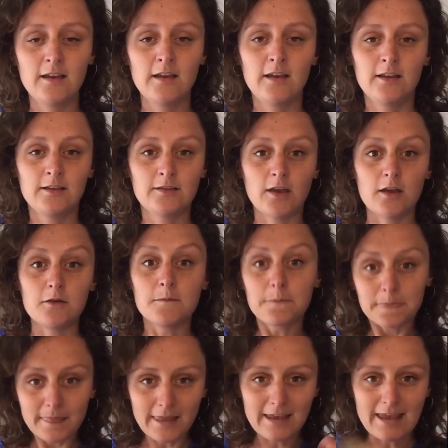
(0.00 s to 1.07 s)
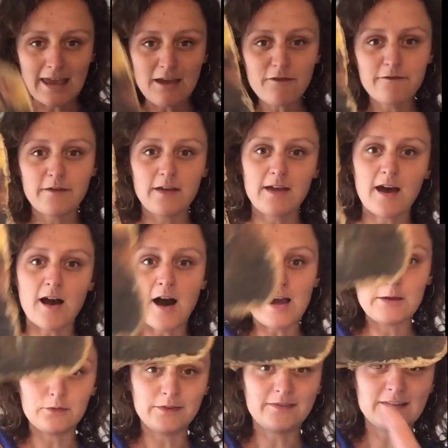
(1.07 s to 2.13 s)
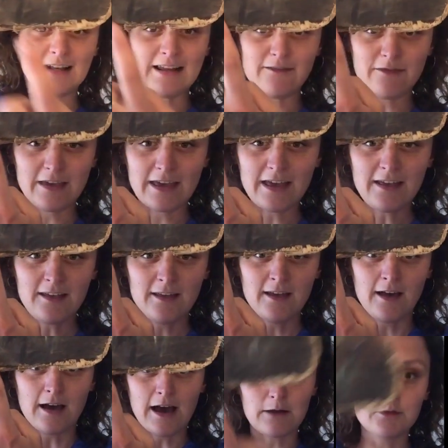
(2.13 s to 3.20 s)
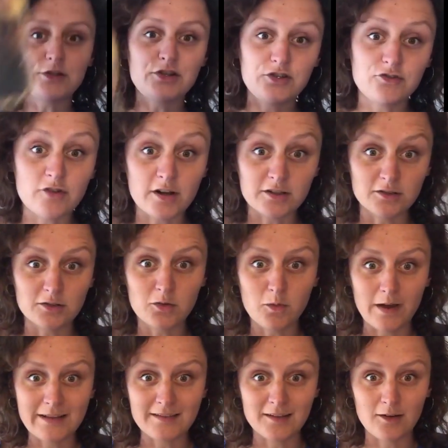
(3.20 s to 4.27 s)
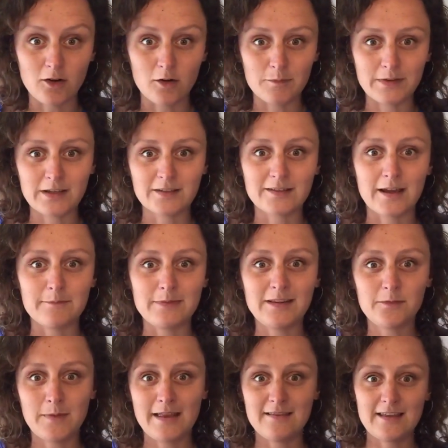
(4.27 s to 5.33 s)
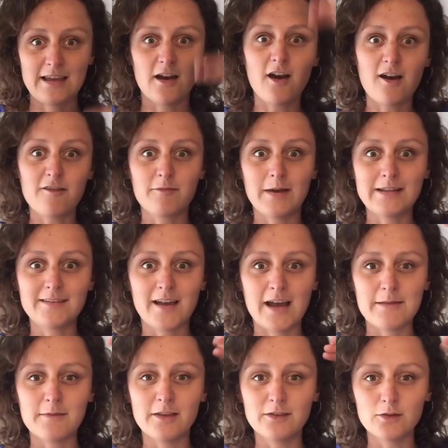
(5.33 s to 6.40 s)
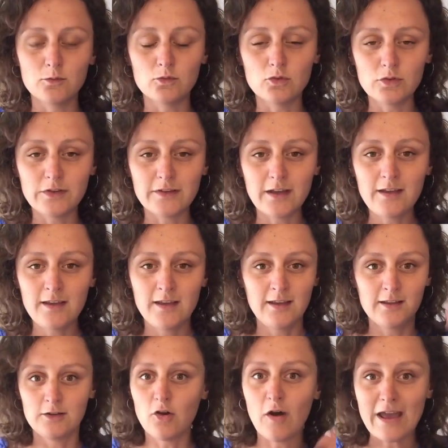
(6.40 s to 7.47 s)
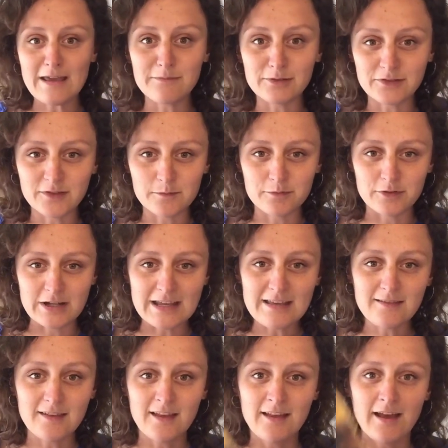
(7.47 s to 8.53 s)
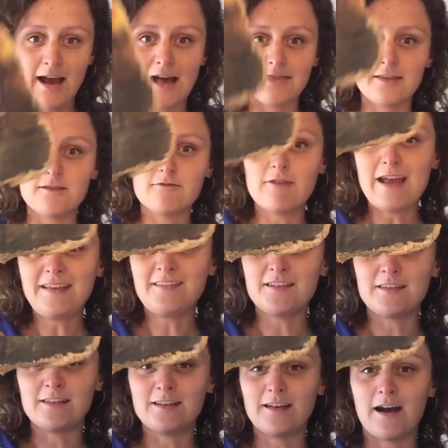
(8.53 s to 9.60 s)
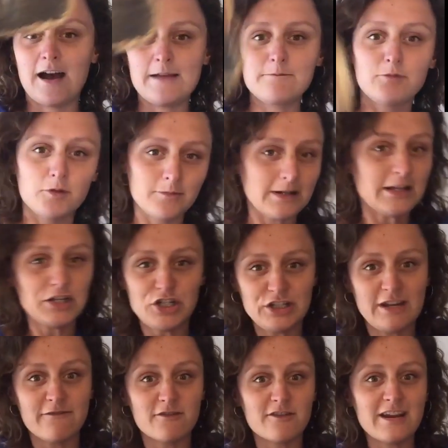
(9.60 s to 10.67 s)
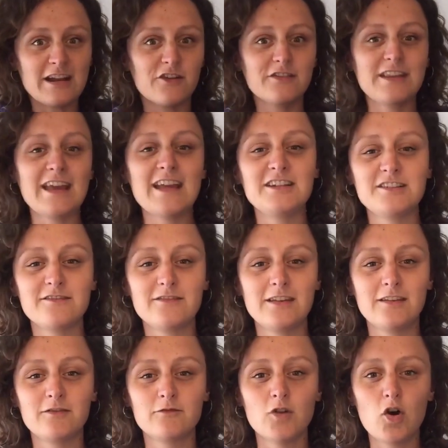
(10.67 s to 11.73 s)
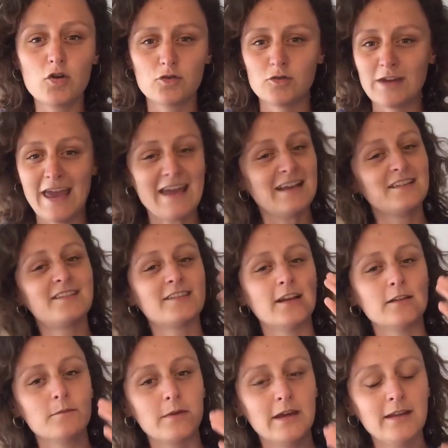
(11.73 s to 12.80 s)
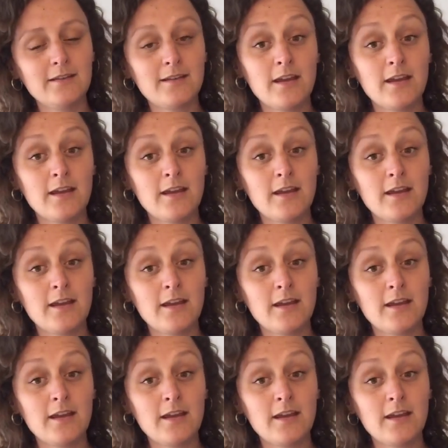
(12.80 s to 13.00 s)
So if I was to live here, I would struggle quite a lot because I'd be spending half my time underwater, not able to breathe, and the rest of the time probably shivering on the edge of this rock or getting sunburned.